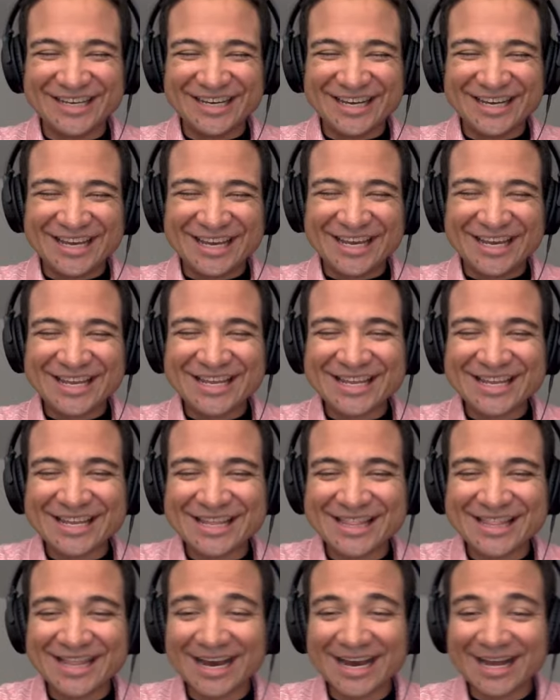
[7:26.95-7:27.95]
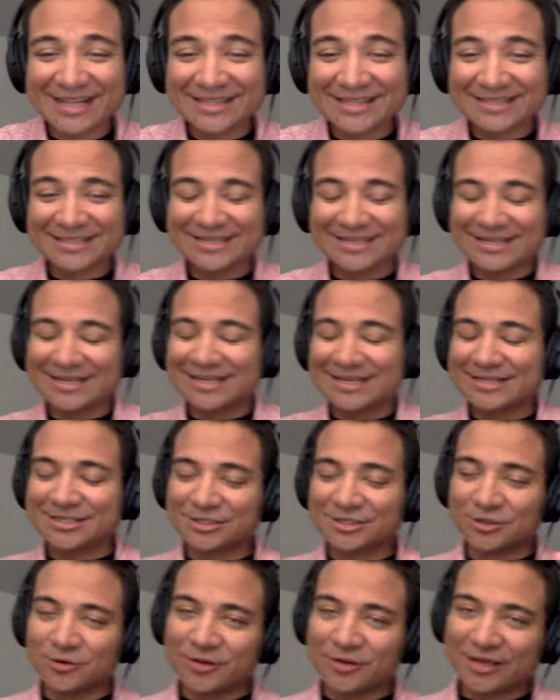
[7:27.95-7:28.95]
And that
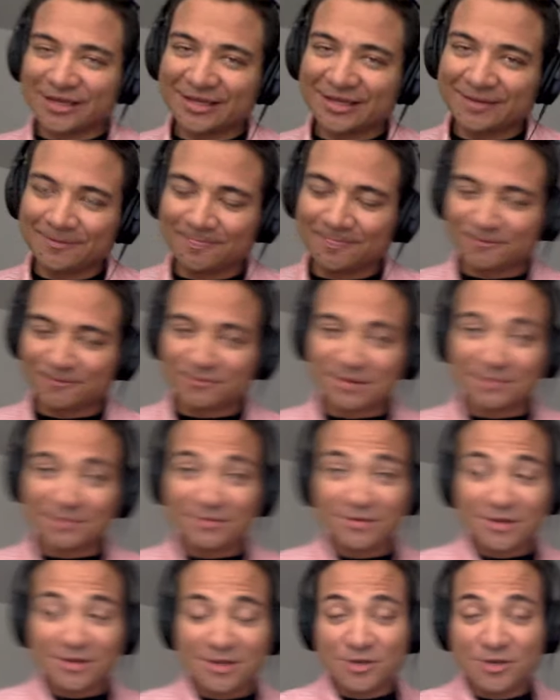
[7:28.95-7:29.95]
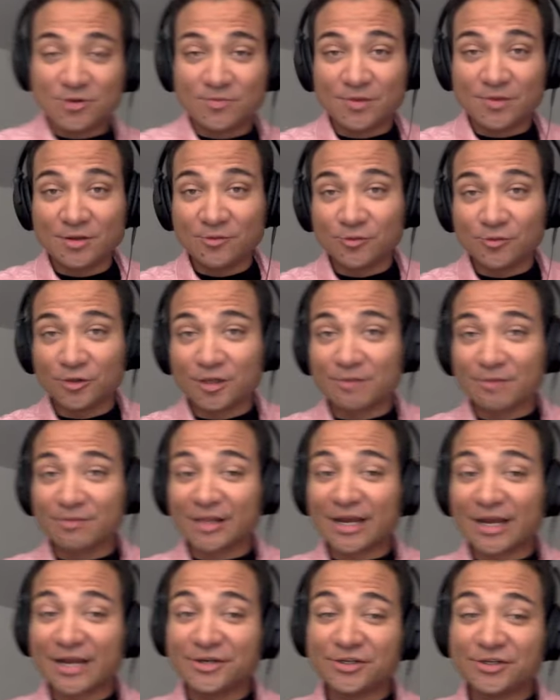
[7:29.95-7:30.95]
slogan, remember the human, will
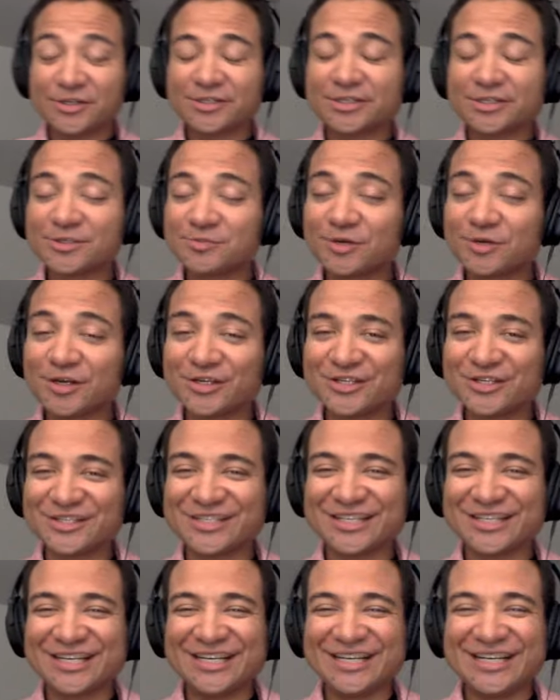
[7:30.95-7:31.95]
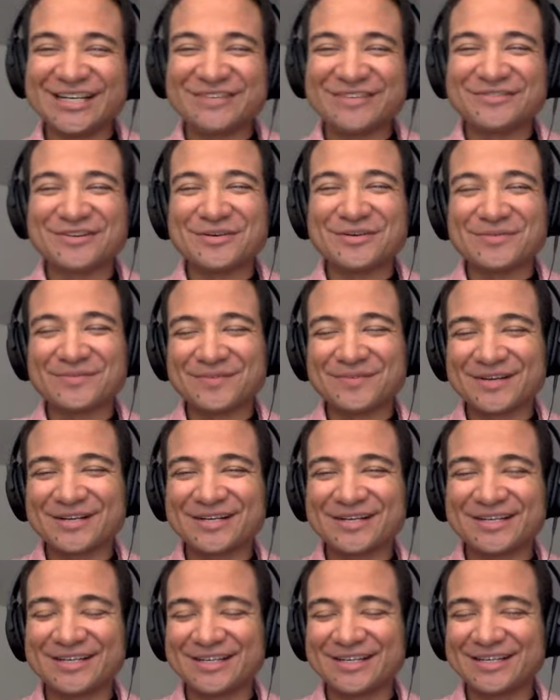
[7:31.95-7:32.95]
apply just as much as from
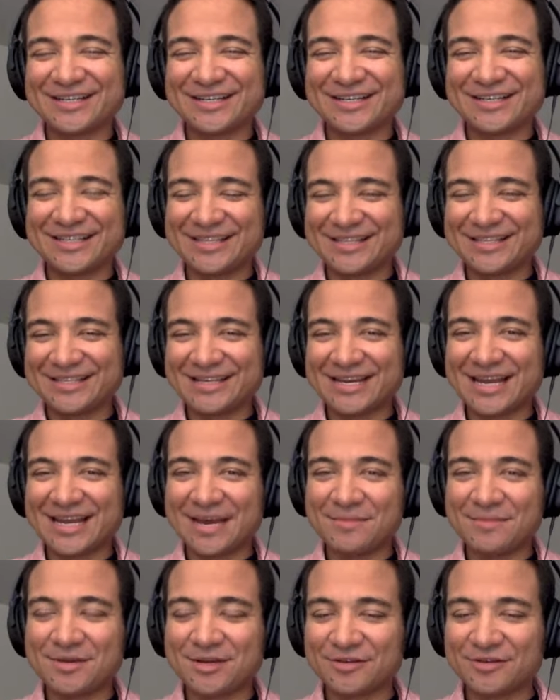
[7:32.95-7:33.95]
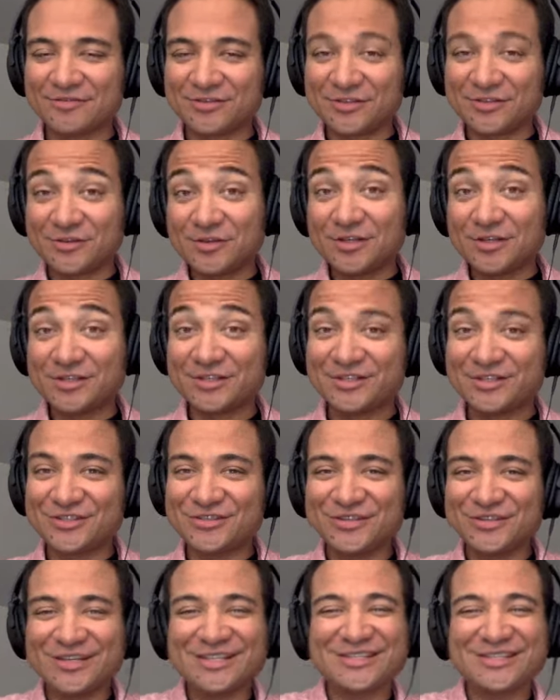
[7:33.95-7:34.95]
the dynamic of student to
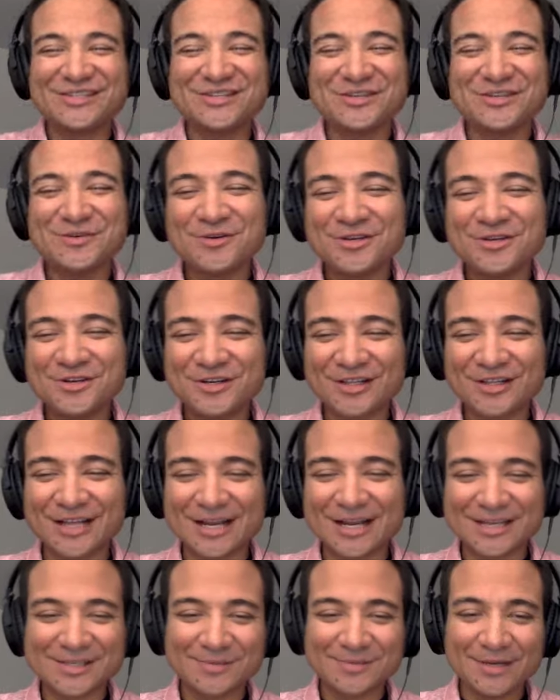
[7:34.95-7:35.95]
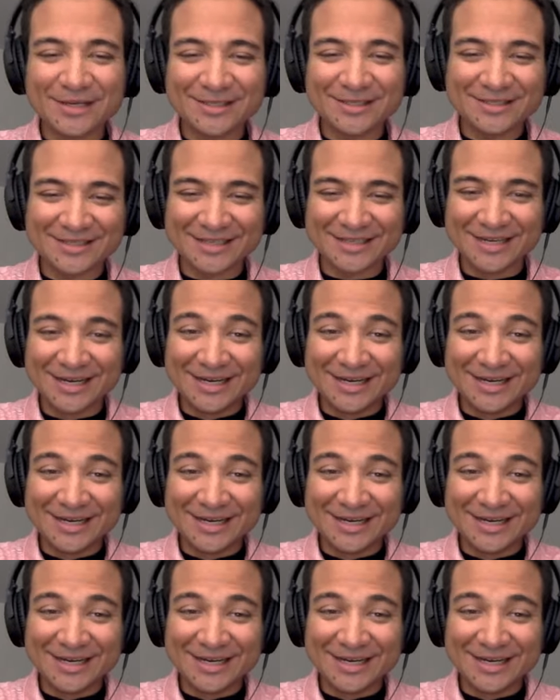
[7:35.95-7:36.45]
student, so you and your classmates.